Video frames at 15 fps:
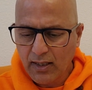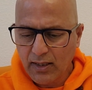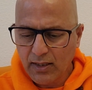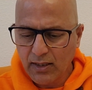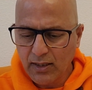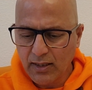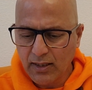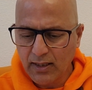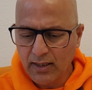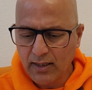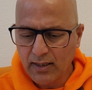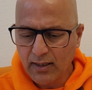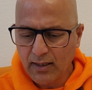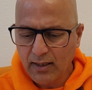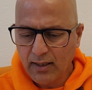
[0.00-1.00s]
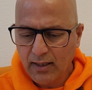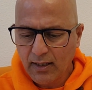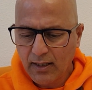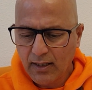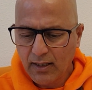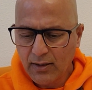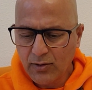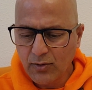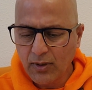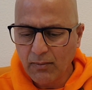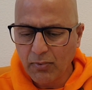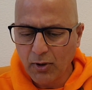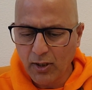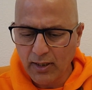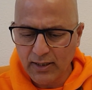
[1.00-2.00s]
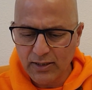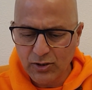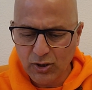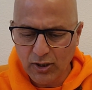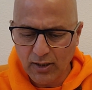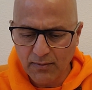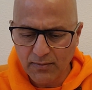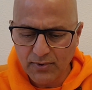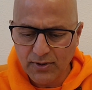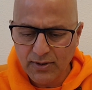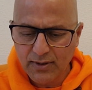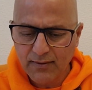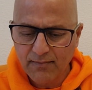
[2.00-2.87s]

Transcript: the 2 important terms.